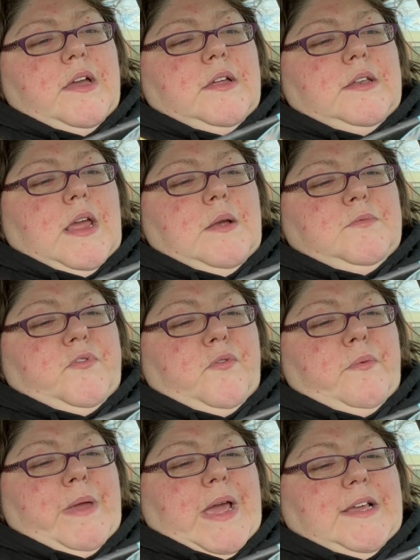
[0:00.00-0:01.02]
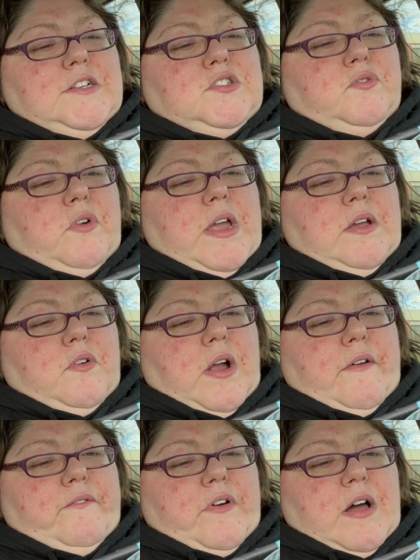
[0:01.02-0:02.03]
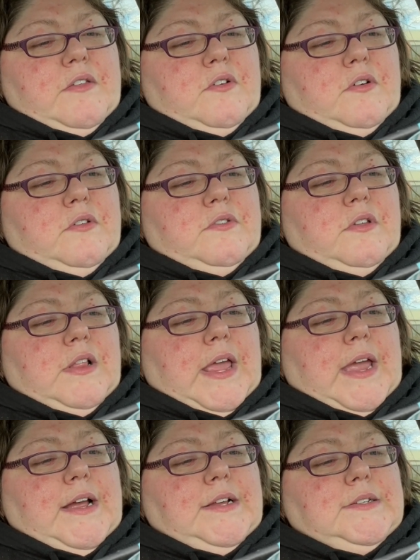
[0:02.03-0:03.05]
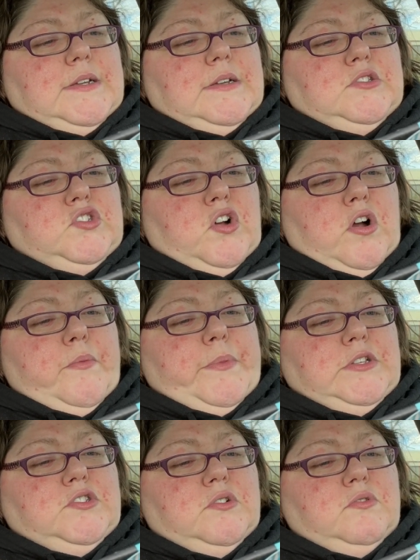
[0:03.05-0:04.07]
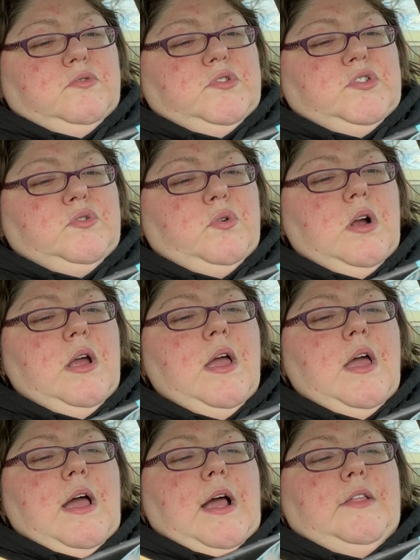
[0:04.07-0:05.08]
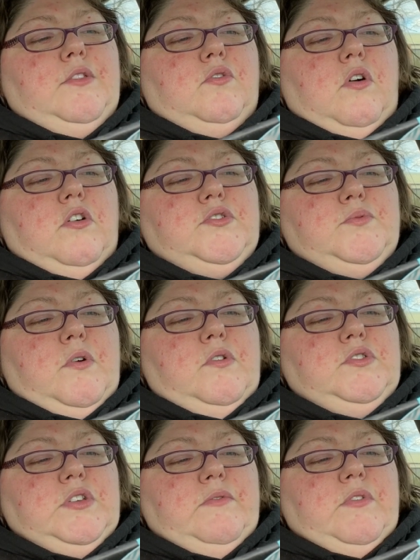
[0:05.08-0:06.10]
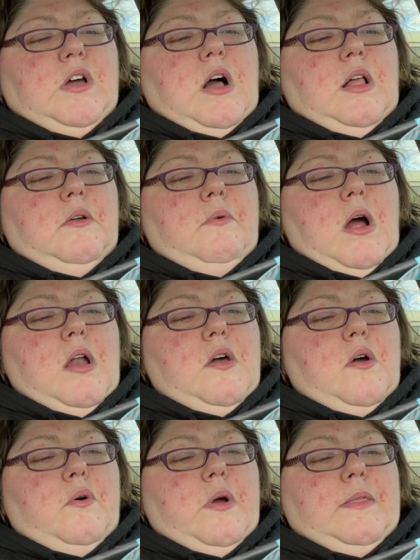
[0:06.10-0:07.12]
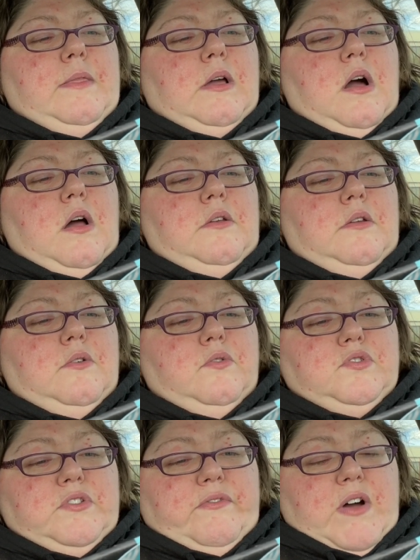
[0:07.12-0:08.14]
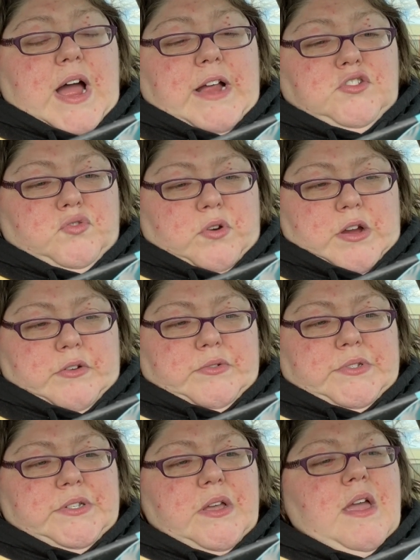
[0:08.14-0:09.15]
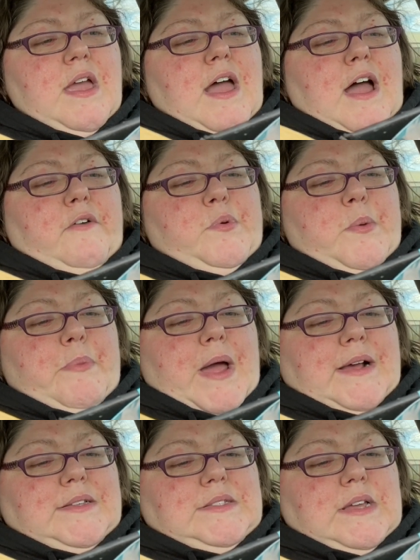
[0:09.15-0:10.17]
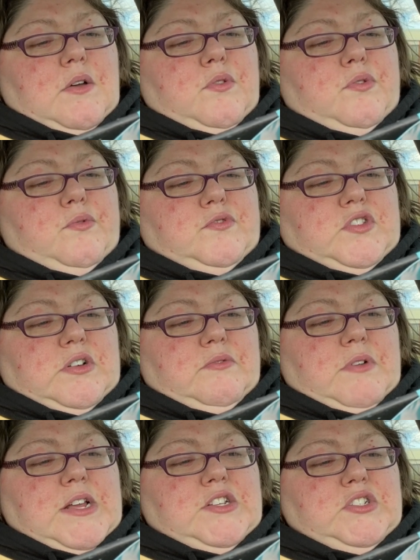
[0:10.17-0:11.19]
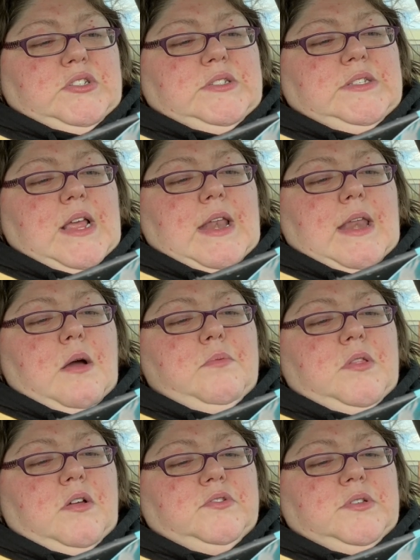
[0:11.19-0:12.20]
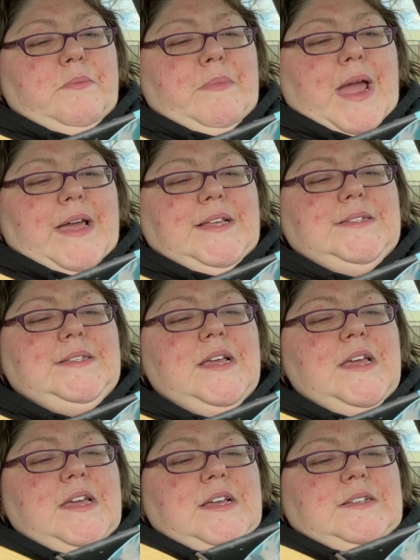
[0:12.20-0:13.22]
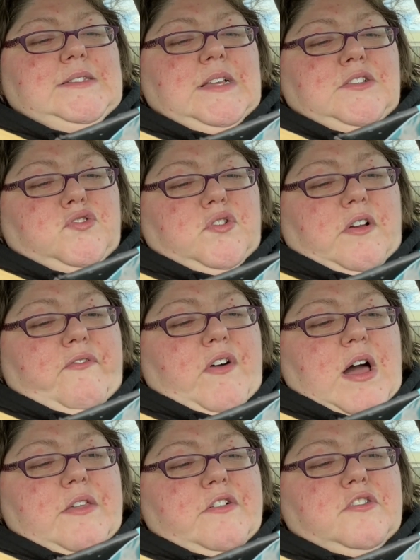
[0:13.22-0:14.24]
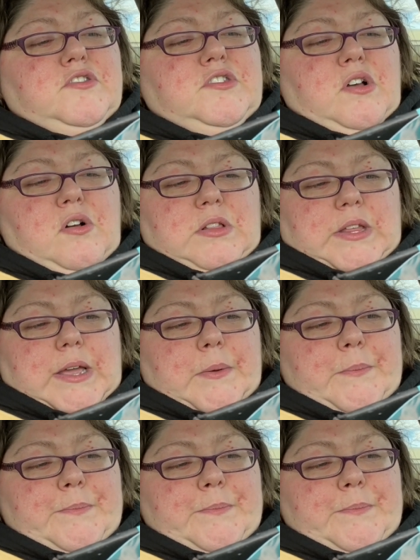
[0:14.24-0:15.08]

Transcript: Named for Maggie's great-grandfather, the land and charming general store at the crossroads of the Colorado and the Continental Divide trails have been passed down through generations and now belong to Maggie's eccentric father, Solly.